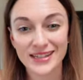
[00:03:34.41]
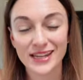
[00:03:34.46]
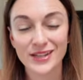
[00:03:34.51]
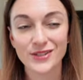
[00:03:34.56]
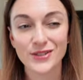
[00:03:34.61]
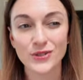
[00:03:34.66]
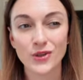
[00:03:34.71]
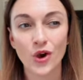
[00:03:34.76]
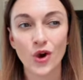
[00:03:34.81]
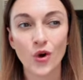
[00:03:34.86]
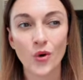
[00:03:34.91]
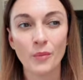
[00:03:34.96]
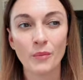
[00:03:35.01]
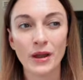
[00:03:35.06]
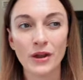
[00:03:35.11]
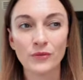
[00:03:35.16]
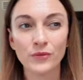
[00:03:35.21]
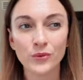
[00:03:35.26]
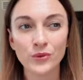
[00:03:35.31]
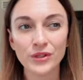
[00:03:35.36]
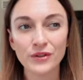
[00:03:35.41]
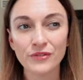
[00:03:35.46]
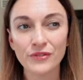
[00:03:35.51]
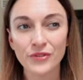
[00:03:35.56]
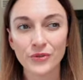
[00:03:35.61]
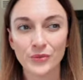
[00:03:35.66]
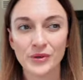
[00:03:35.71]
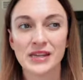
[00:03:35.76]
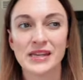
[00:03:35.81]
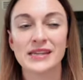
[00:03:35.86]
And so my rule of
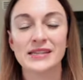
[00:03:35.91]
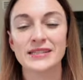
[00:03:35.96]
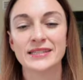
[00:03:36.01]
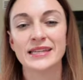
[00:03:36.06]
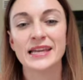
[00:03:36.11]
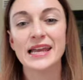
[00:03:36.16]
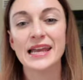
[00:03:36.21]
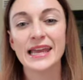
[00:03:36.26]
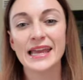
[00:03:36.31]
threes